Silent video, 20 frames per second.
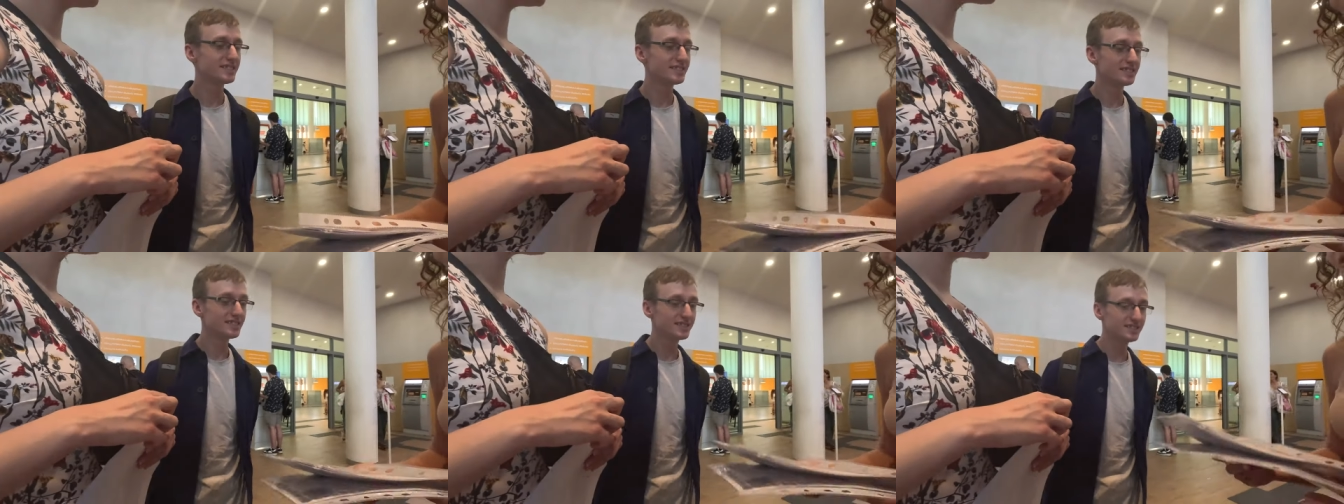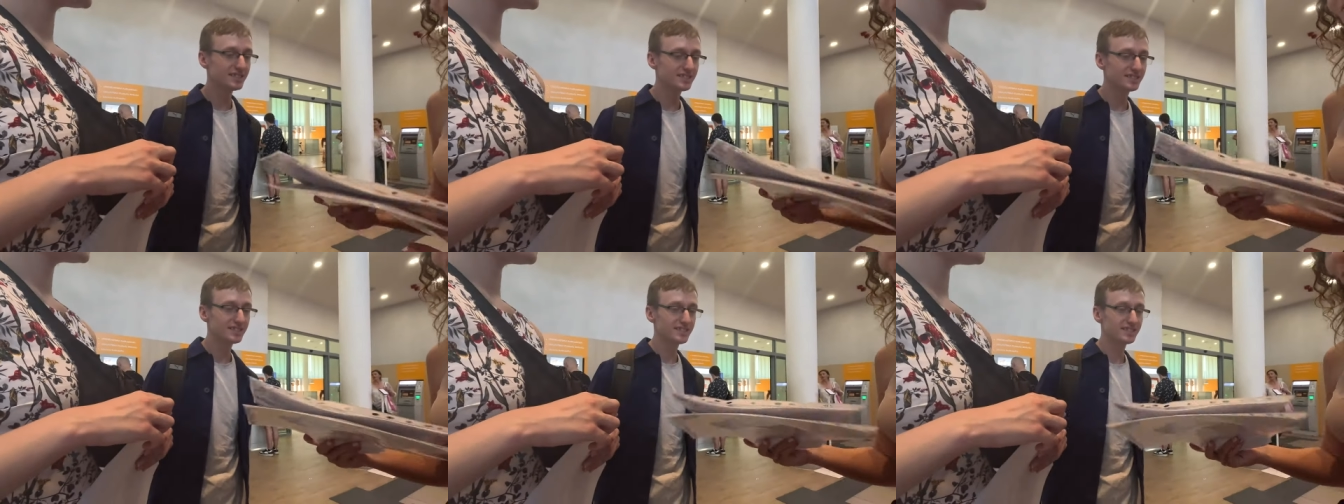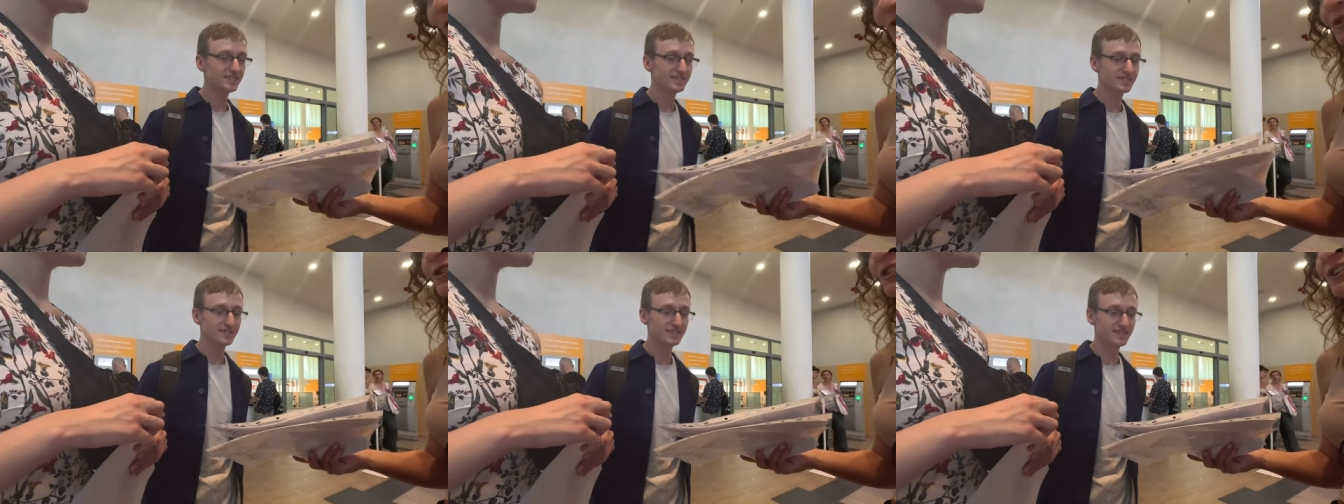We thought there was
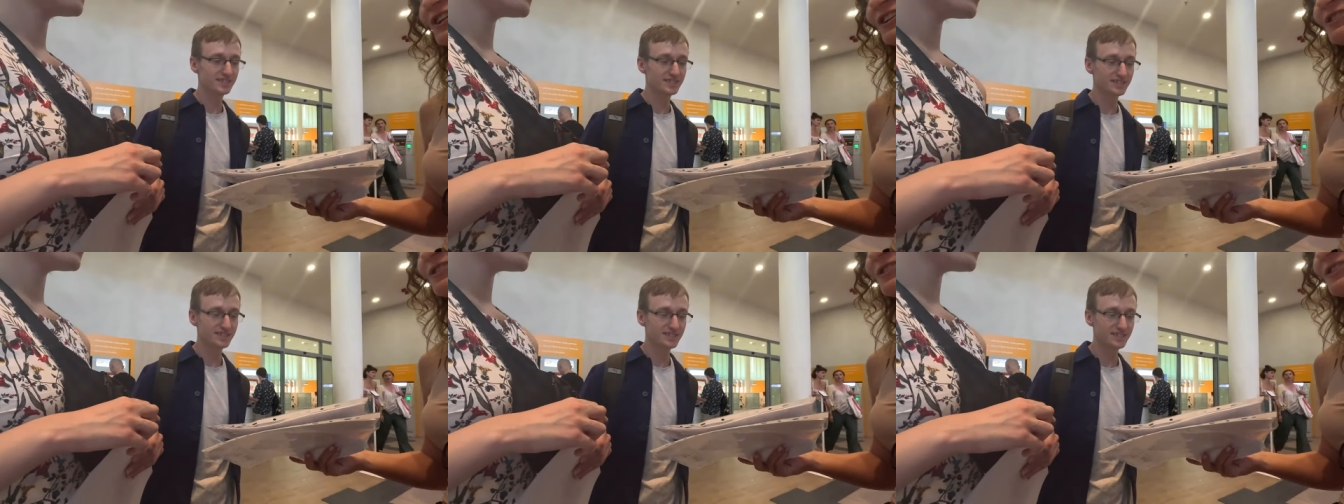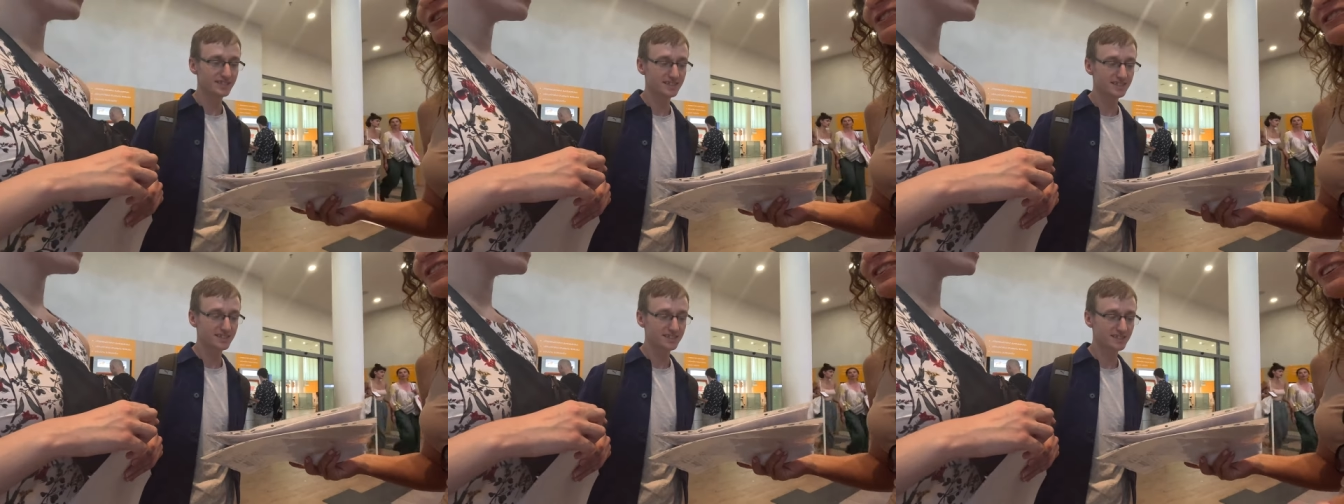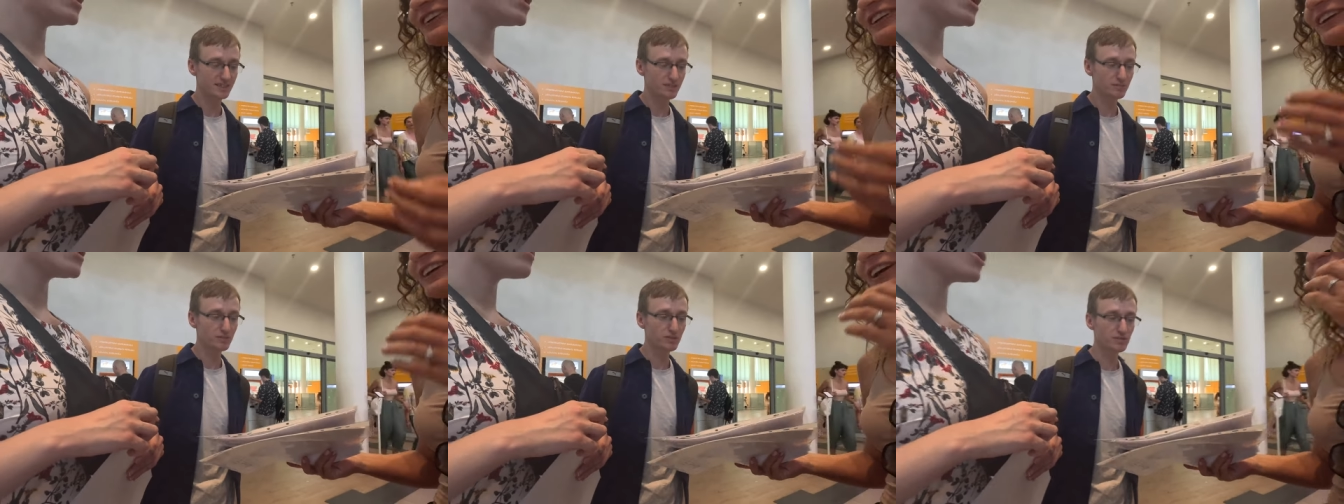going to be lots of
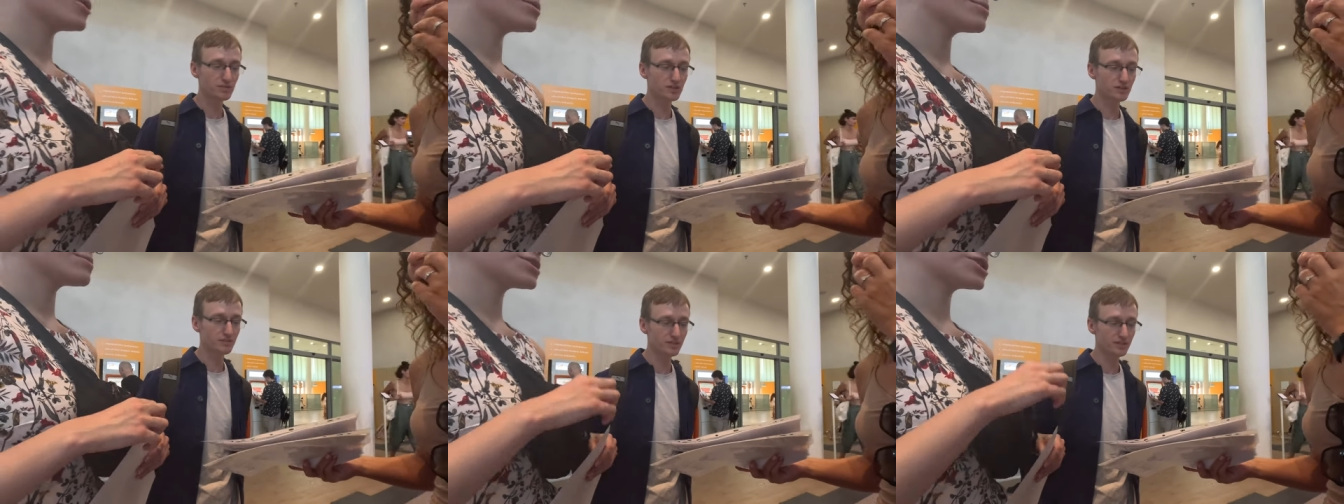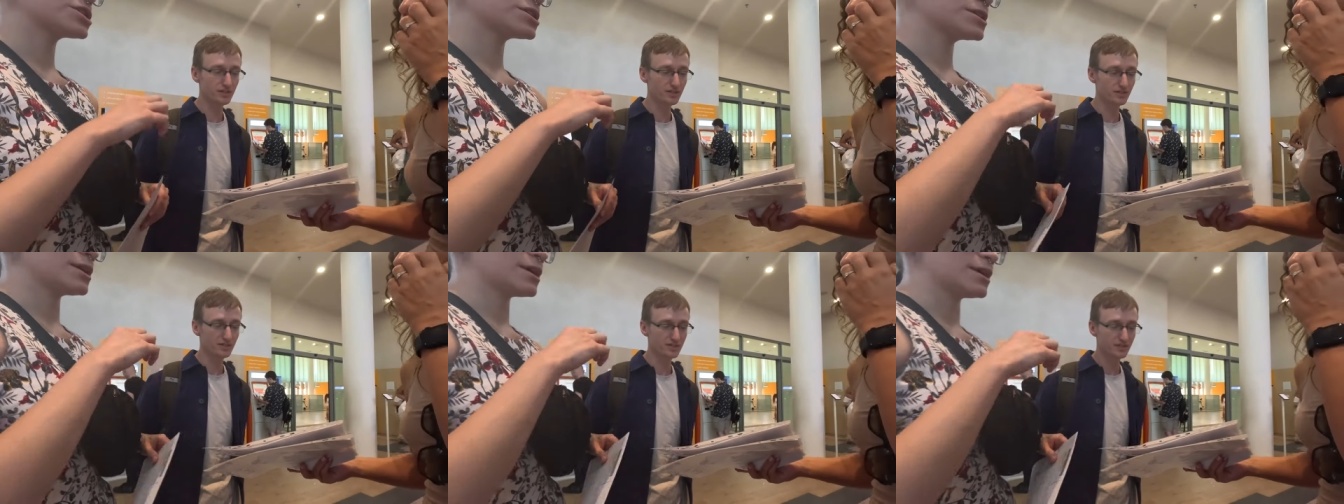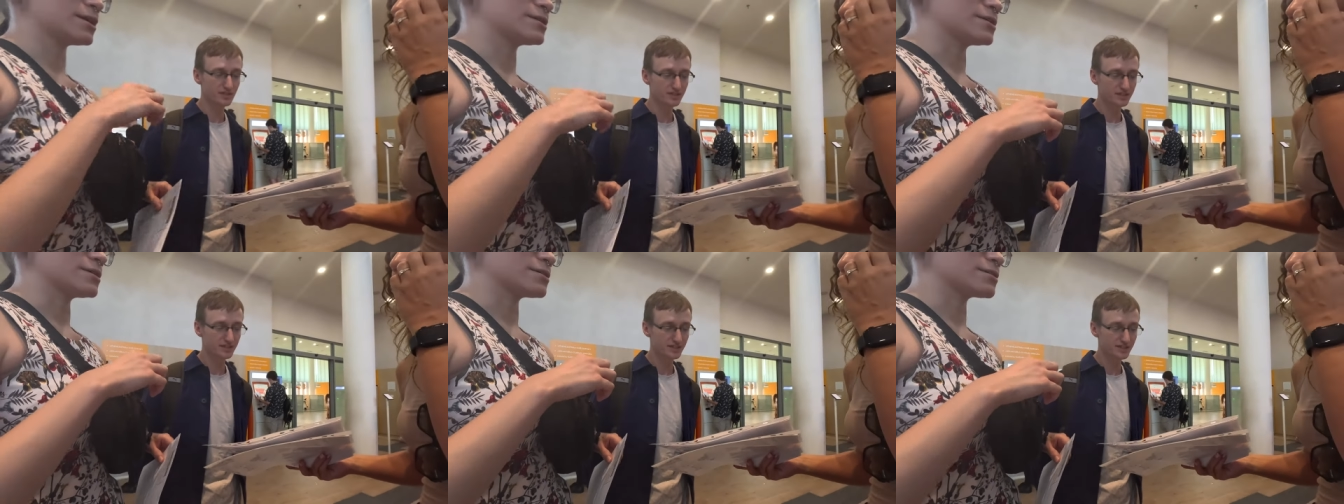couples around the
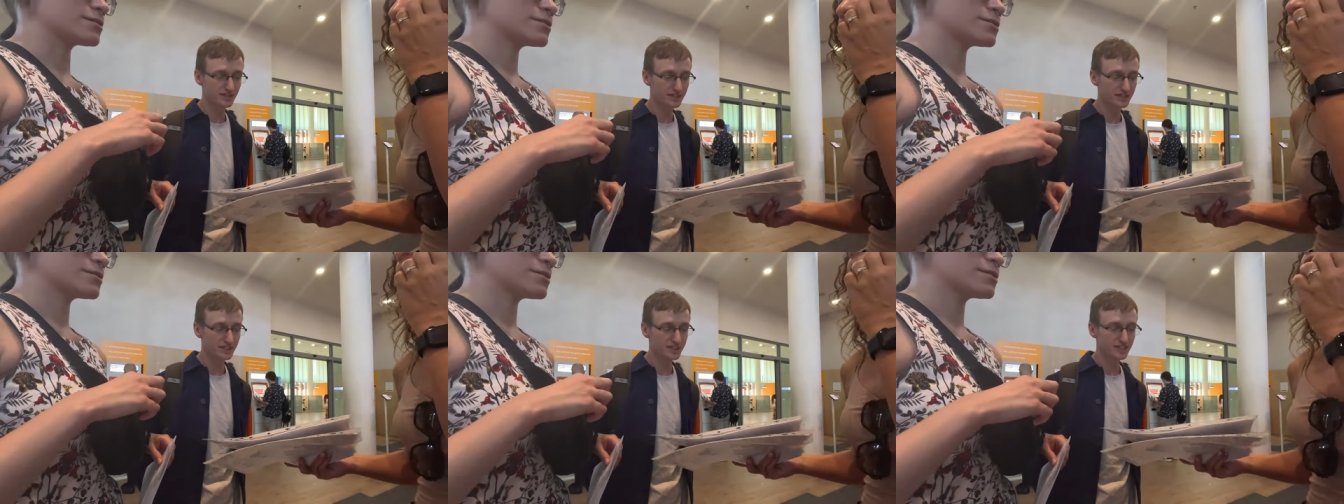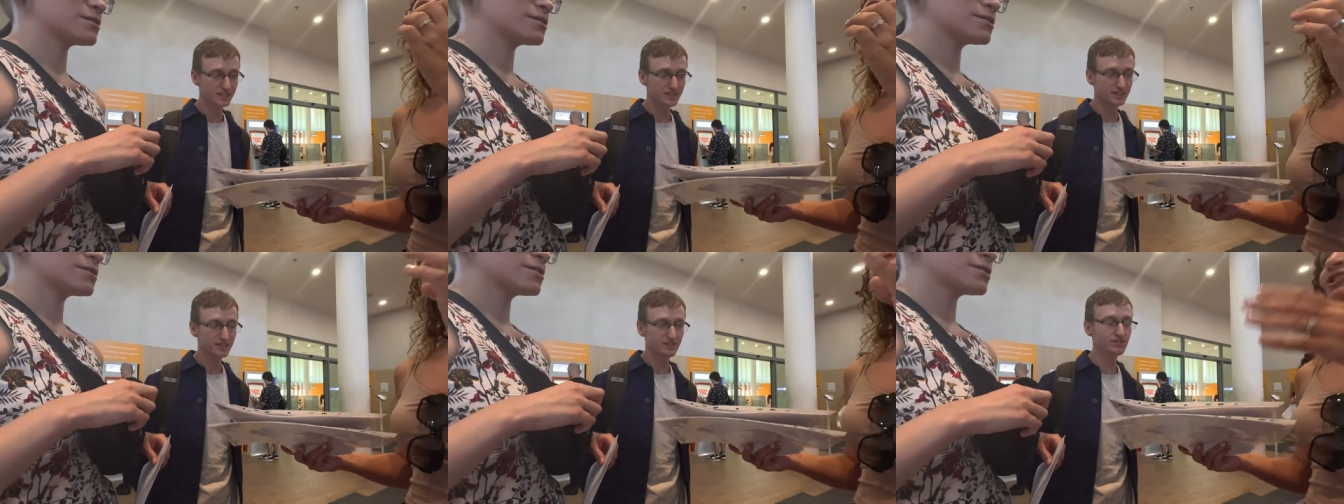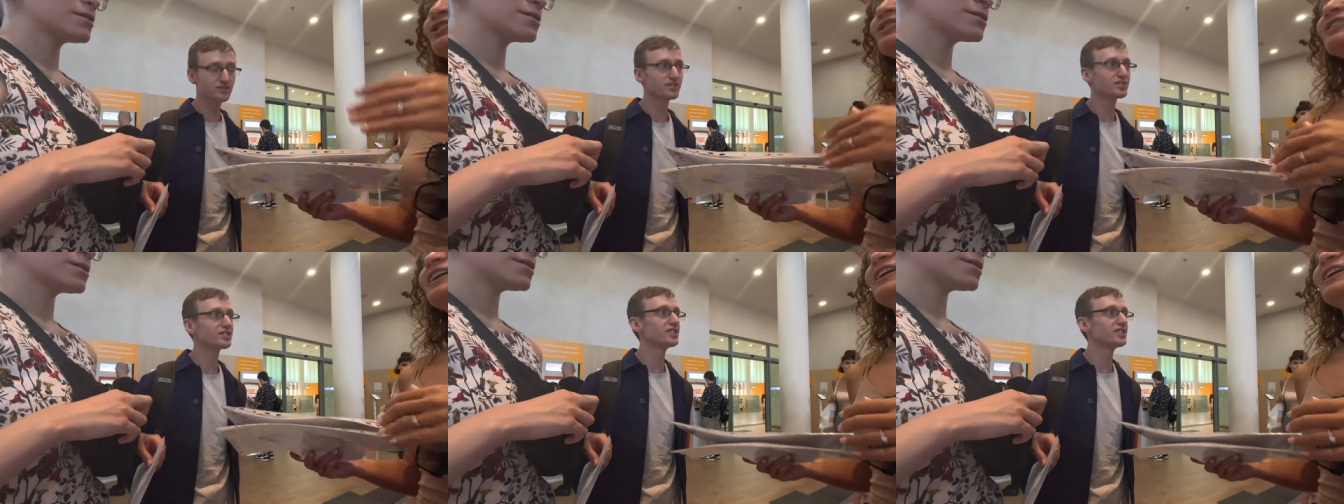door and entrance